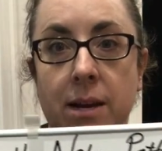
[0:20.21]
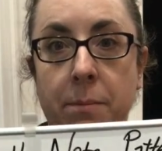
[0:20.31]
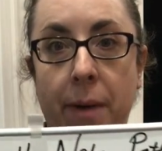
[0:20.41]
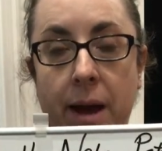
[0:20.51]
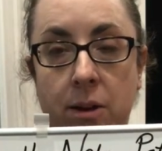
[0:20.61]

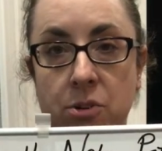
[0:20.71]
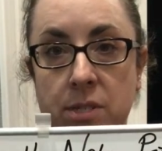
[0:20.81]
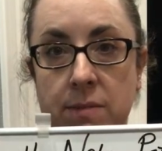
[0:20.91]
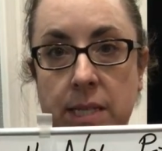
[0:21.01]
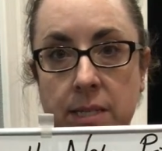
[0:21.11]
patterns
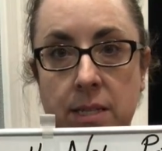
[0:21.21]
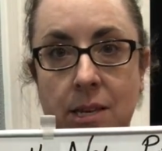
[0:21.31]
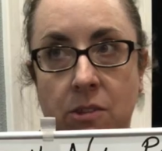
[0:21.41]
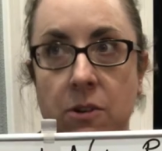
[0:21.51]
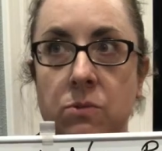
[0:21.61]
of
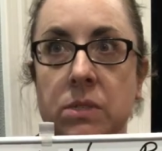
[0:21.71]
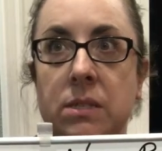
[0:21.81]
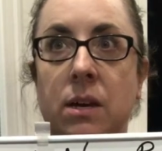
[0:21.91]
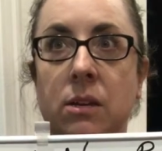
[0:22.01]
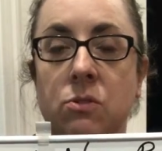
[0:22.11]
16th notes
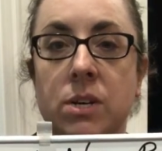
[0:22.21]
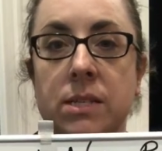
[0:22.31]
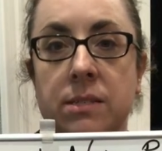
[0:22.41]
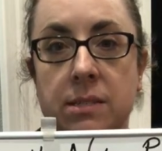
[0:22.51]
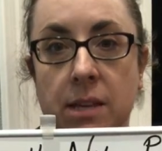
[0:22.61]
that you can
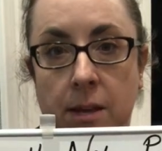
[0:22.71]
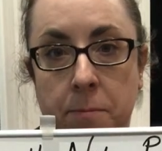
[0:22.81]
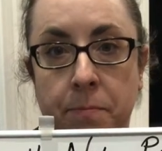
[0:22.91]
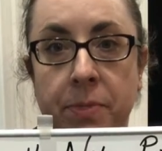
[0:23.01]
see.